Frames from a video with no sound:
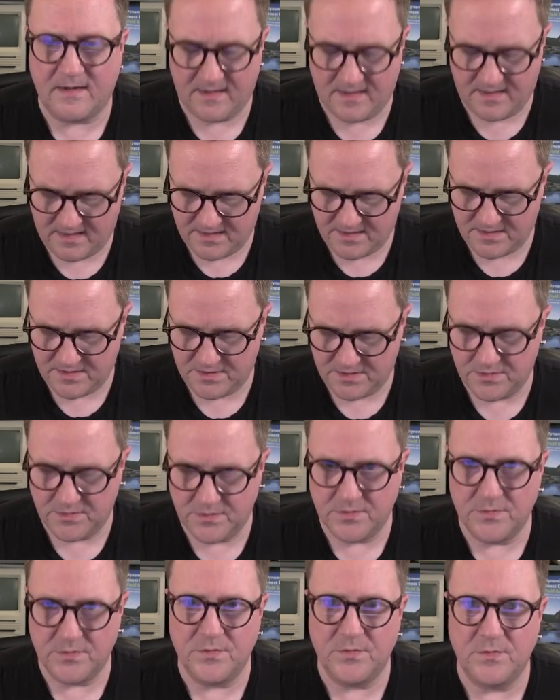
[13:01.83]
a
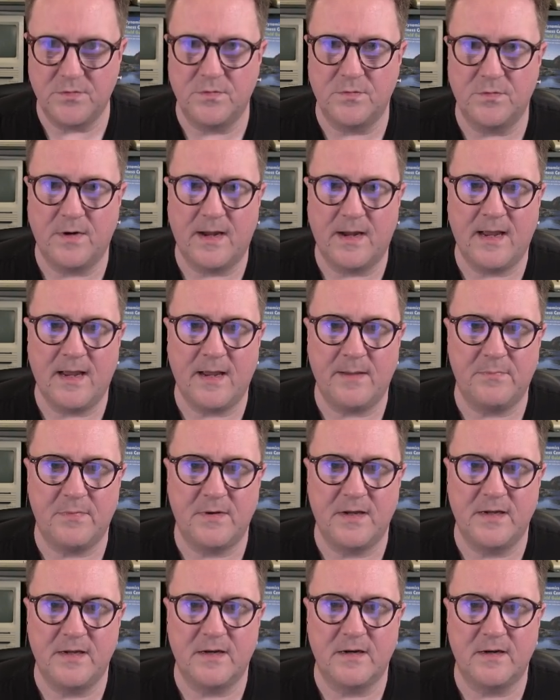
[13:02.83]
new app,
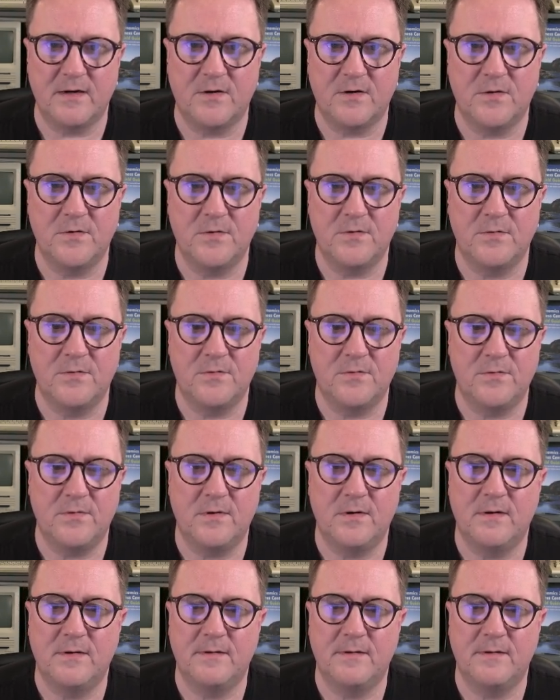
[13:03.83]
ALGO.